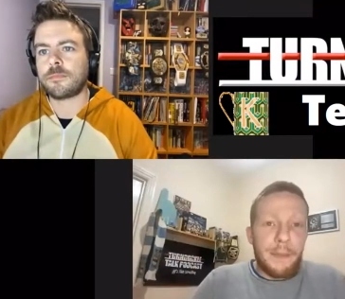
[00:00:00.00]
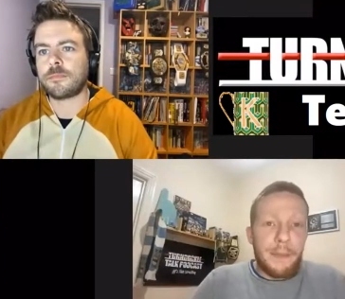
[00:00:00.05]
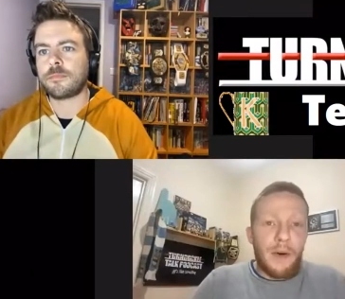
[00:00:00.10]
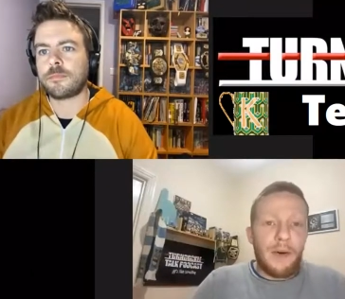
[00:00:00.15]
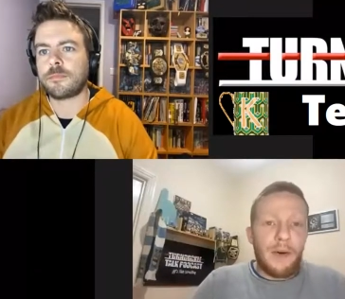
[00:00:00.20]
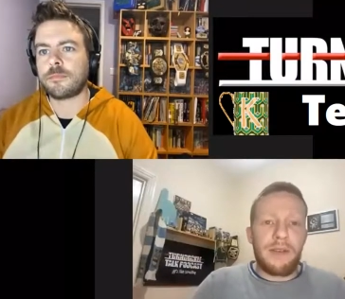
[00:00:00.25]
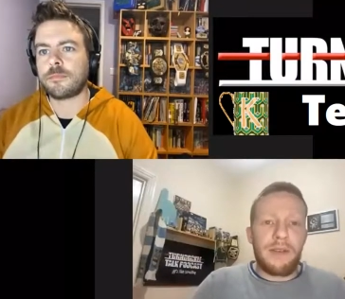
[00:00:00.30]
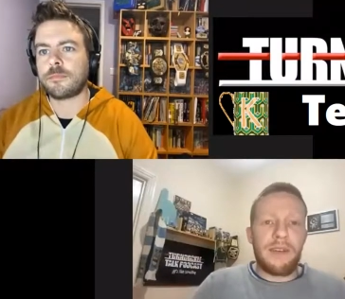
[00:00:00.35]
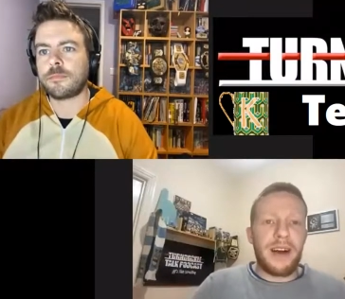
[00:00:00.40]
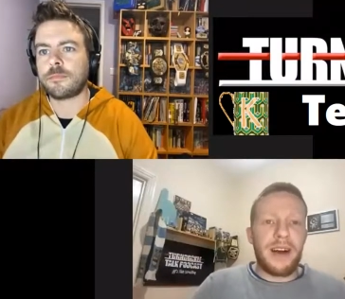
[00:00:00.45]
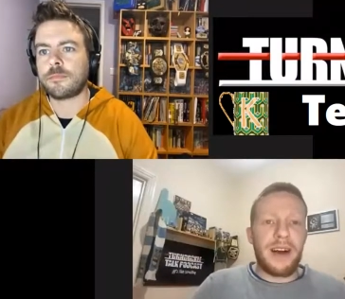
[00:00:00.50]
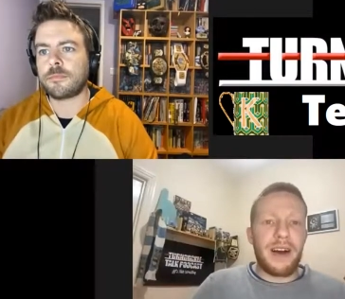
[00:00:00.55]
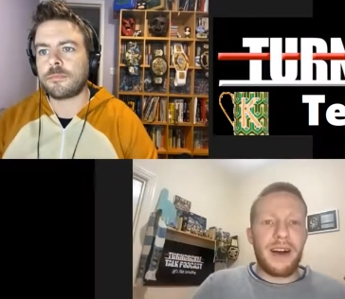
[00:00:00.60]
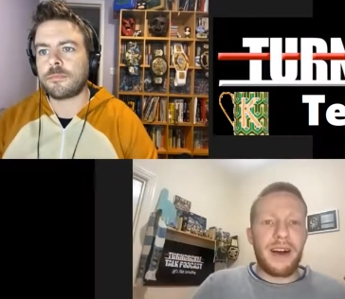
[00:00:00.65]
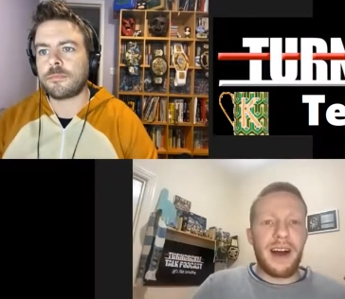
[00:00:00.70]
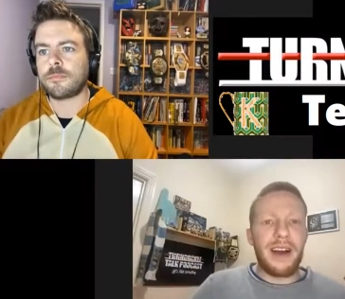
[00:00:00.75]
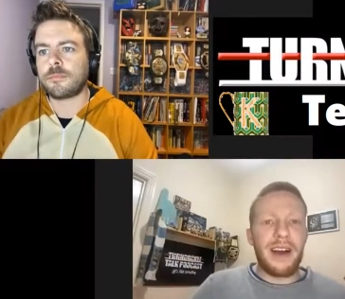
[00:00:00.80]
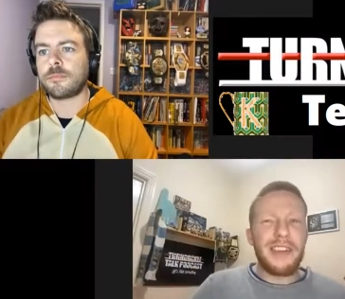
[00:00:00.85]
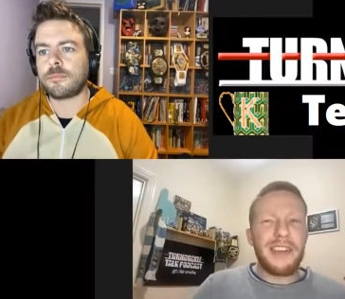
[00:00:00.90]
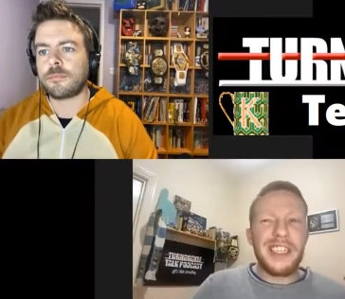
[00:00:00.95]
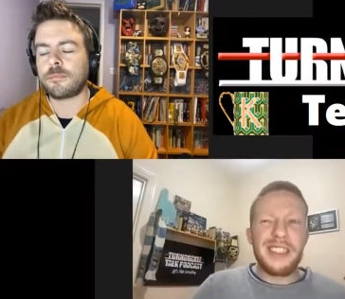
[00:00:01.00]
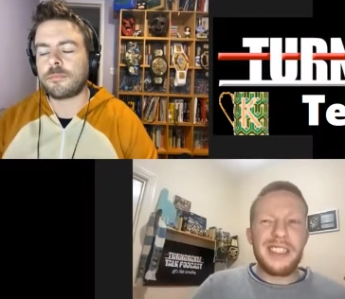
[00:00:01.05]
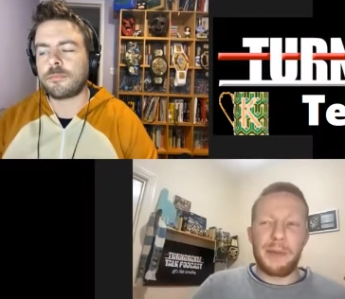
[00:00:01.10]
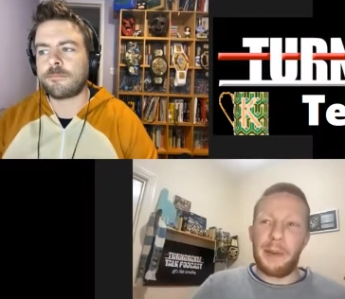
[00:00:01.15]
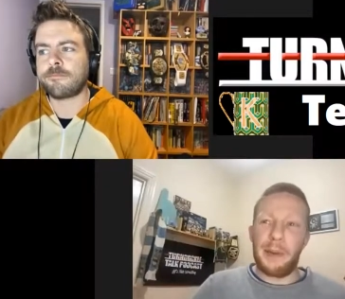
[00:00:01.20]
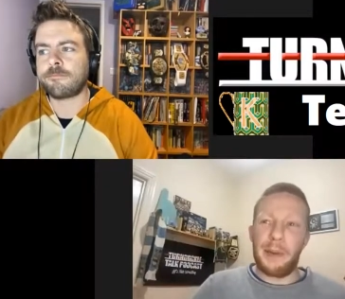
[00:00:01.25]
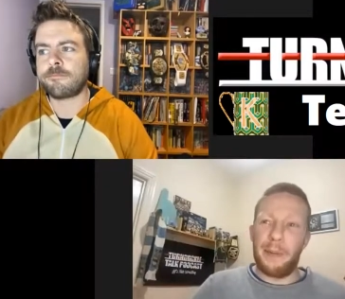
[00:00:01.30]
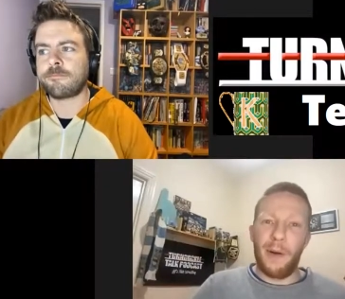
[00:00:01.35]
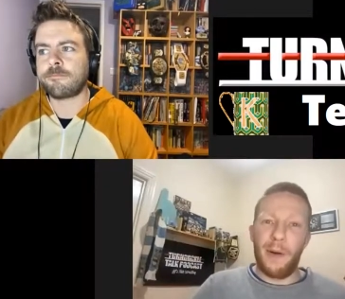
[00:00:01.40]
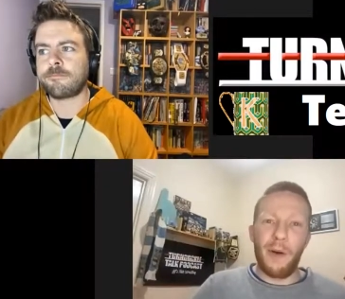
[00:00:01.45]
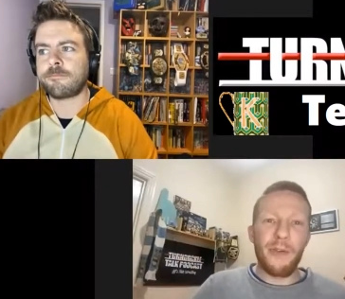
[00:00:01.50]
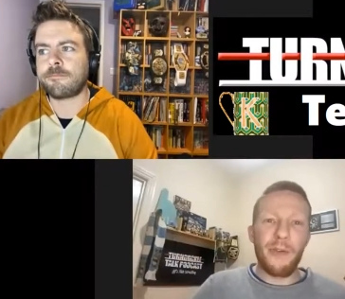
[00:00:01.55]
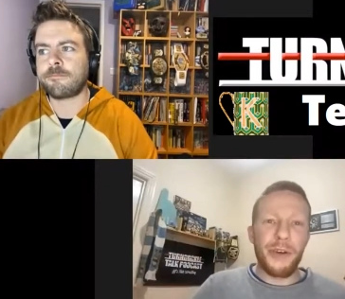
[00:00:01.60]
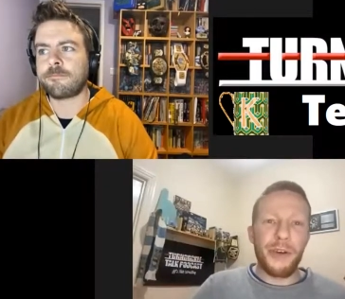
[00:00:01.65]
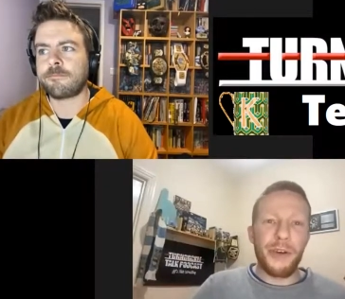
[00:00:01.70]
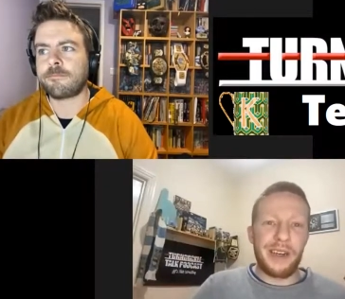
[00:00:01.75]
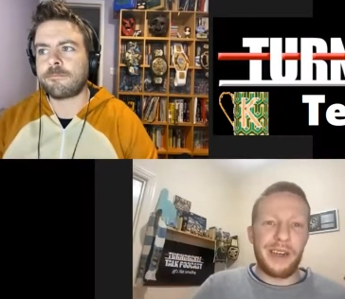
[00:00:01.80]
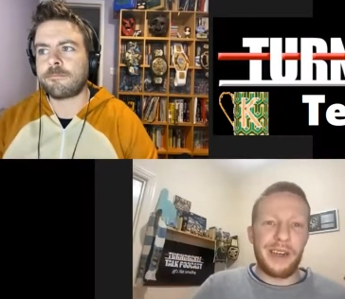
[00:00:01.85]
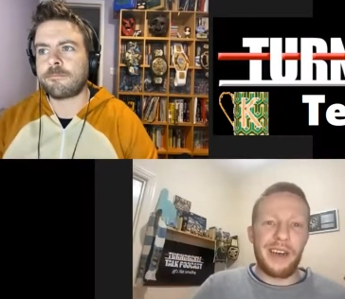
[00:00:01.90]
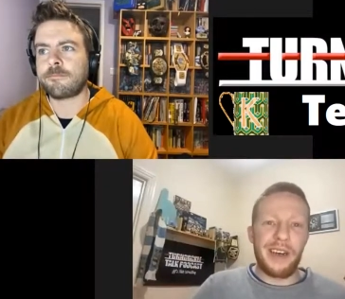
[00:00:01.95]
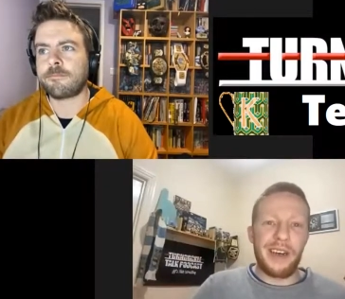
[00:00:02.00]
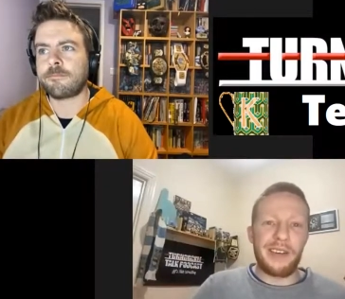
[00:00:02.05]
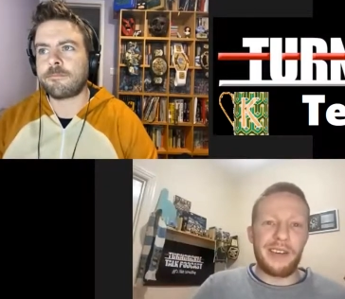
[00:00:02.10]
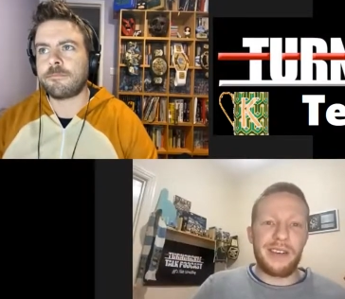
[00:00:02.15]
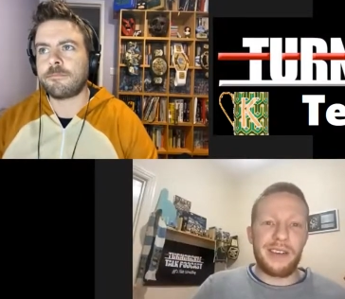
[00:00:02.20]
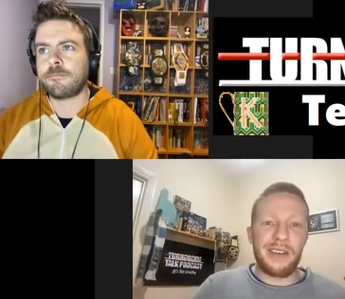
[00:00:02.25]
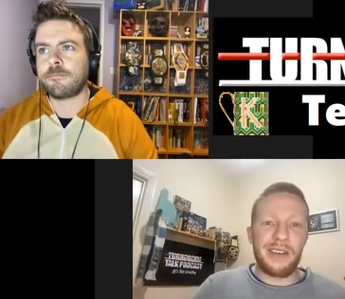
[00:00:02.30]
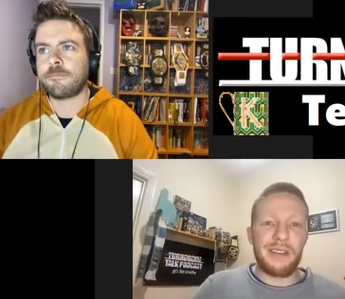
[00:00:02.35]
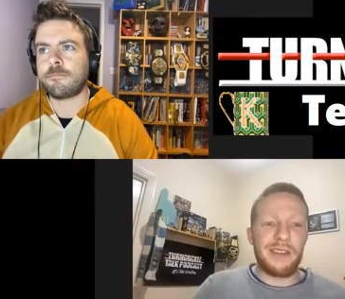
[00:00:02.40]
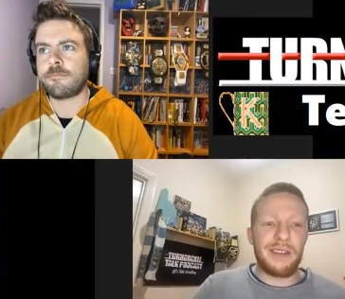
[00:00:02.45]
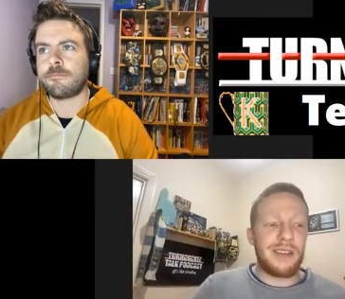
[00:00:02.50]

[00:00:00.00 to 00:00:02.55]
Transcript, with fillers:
Speaker 1: but I think it's a bit boring and